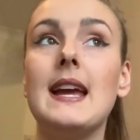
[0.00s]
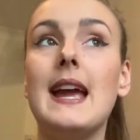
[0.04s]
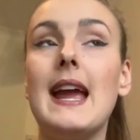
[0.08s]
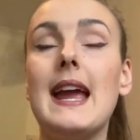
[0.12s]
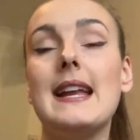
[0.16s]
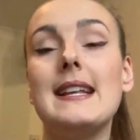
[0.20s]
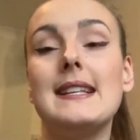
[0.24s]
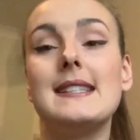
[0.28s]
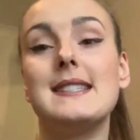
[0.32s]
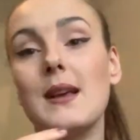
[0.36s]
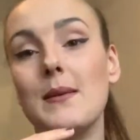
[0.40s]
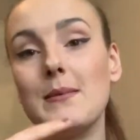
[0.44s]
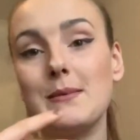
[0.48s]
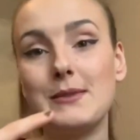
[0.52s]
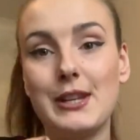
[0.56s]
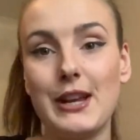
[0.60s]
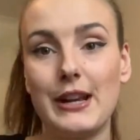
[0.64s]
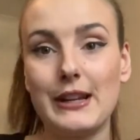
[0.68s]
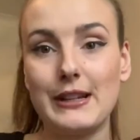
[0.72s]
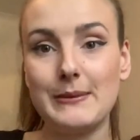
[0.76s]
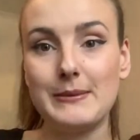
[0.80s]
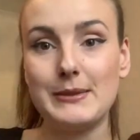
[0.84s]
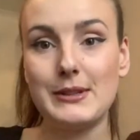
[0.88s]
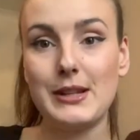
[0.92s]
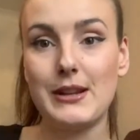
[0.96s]
in some
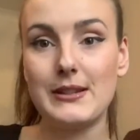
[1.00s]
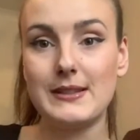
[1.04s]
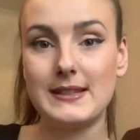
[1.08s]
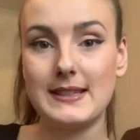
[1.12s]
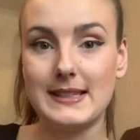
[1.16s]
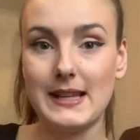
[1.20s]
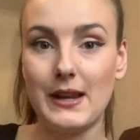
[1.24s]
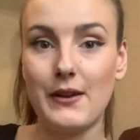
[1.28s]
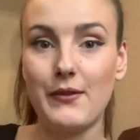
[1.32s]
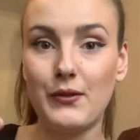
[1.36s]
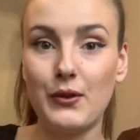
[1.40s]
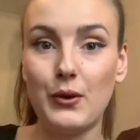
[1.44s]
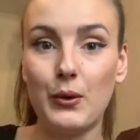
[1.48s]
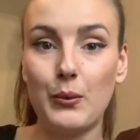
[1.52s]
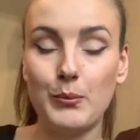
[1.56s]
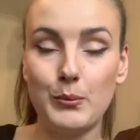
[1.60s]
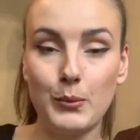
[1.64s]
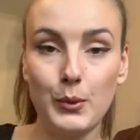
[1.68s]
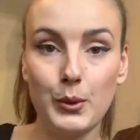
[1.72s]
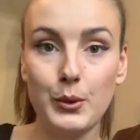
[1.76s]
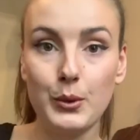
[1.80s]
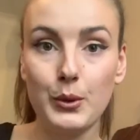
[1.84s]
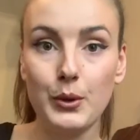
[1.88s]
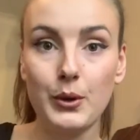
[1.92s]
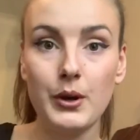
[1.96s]
circumstances if not
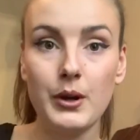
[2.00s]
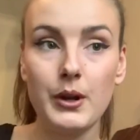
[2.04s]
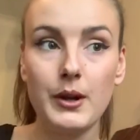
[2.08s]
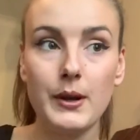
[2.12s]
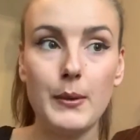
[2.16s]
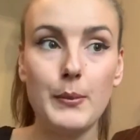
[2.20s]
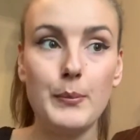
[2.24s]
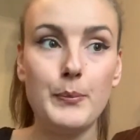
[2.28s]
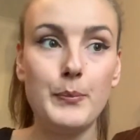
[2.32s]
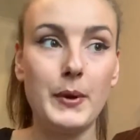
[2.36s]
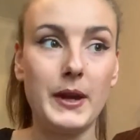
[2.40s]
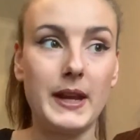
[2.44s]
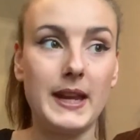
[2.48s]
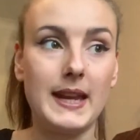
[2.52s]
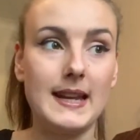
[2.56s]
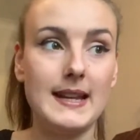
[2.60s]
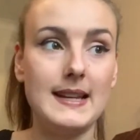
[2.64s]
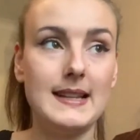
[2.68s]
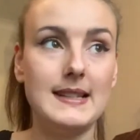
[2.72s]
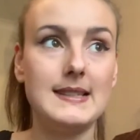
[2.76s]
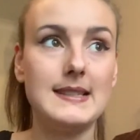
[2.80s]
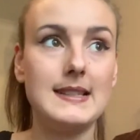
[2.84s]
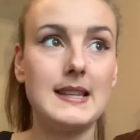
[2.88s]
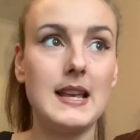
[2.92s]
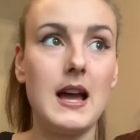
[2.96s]
more
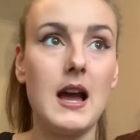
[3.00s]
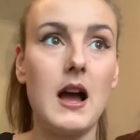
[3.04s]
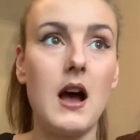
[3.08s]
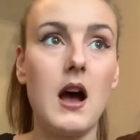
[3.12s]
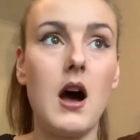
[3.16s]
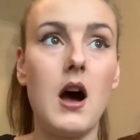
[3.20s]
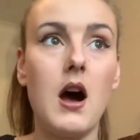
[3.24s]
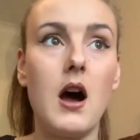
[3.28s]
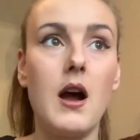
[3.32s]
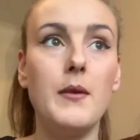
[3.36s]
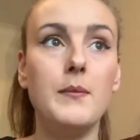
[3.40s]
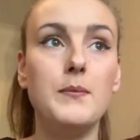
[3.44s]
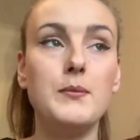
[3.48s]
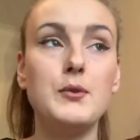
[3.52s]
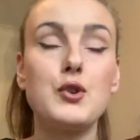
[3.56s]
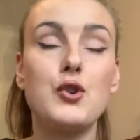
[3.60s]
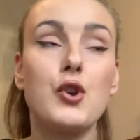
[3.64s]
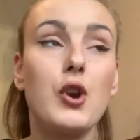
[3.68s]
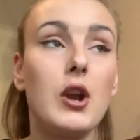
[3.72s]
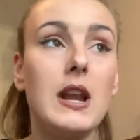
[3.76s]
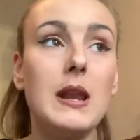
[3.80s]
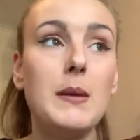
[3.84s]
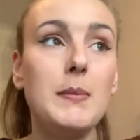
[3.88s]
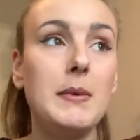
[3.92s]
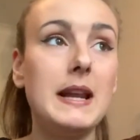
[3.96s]
because i
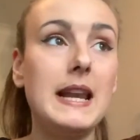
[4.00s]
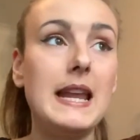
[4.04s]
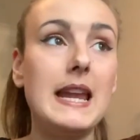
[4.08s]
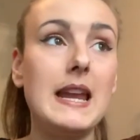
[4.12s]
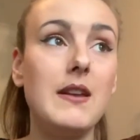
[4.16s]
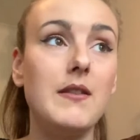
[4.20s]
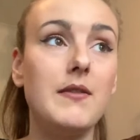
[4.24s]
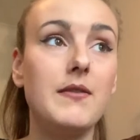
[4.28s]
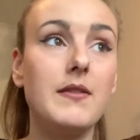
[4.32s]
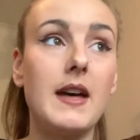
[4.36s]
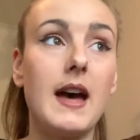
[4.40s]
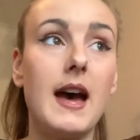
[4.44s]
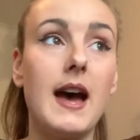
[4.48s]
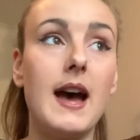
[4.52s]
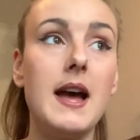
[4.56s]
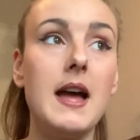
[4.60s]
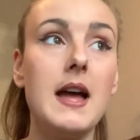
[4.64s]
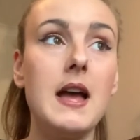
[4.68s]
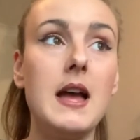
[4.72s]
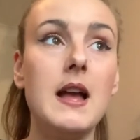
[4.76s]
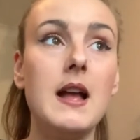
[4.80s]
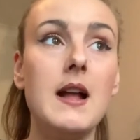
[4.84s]
truly believe that